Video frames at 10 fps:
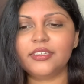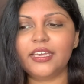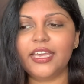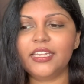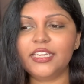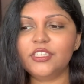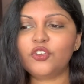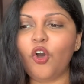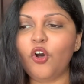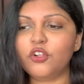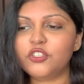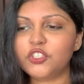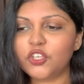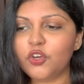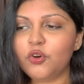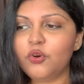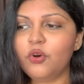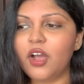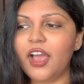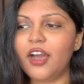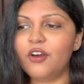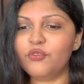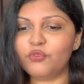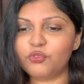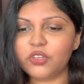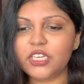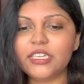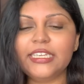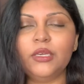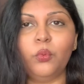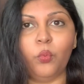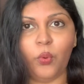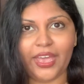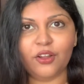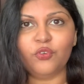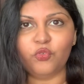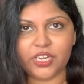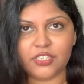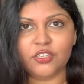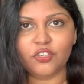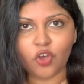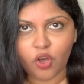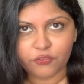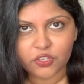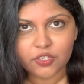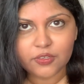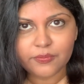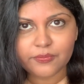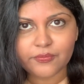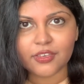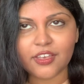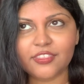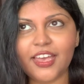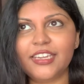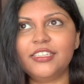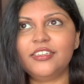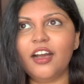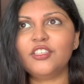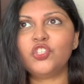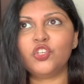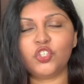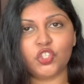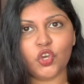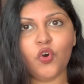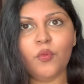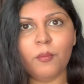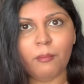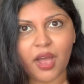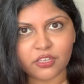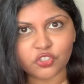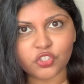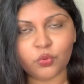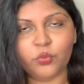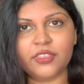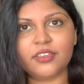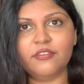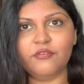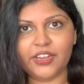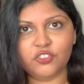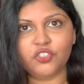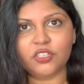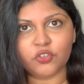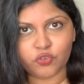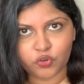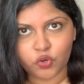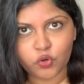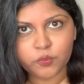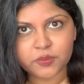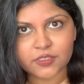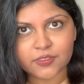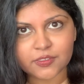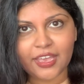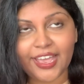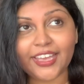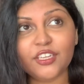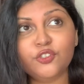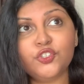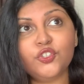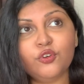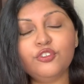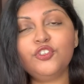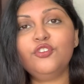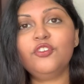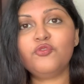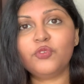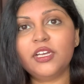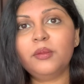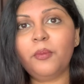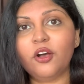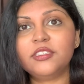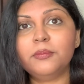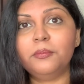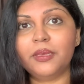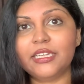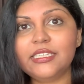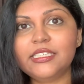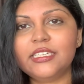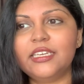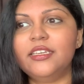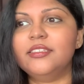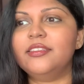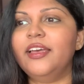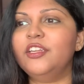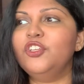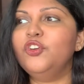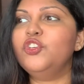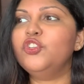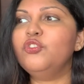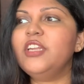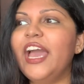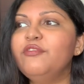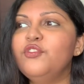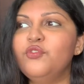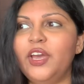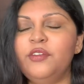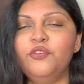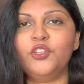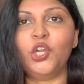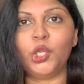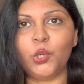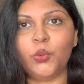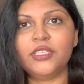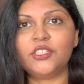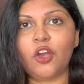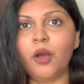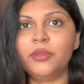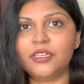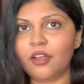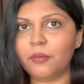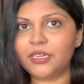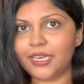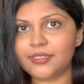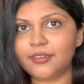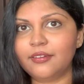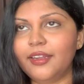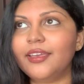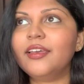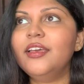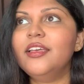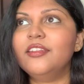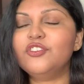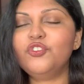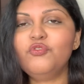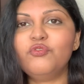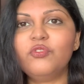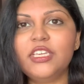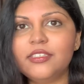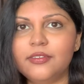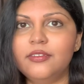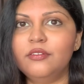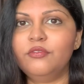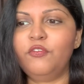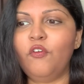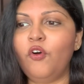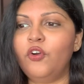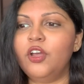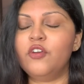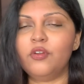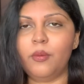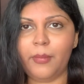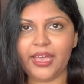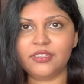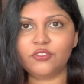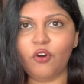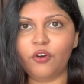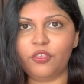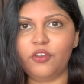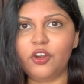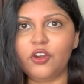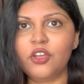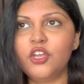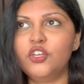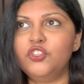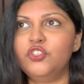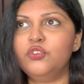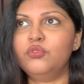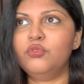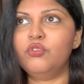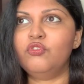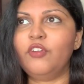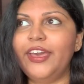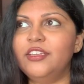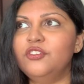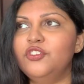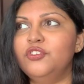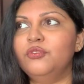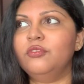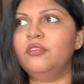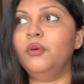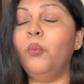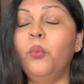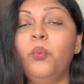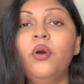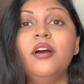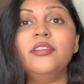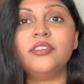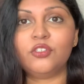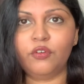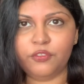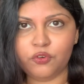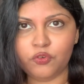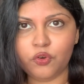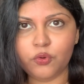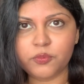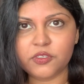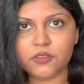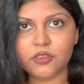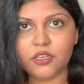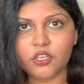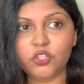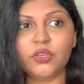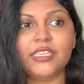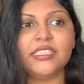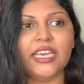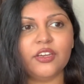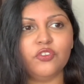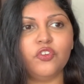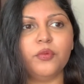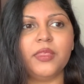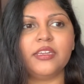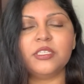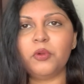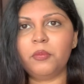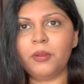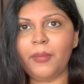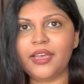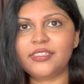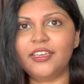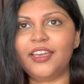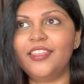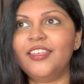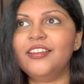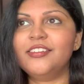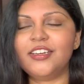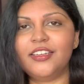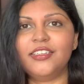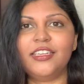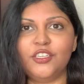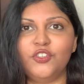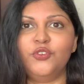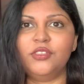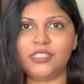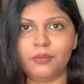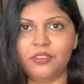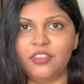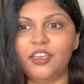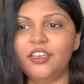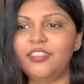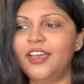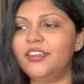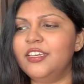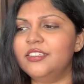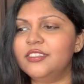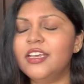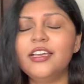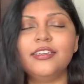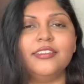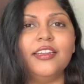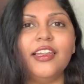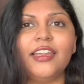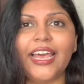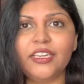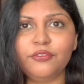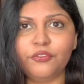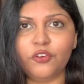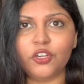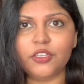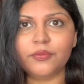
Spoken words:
it is also a really well-written novel that does so much with conventional tropes, and it shows you the real possibilities that, you know, you don't have to write for the lowest common denominator. Like, there's no reason for a romance author to write to the worst of the tropes. You can take a trope that is problematic and then turn it into something that is delightful.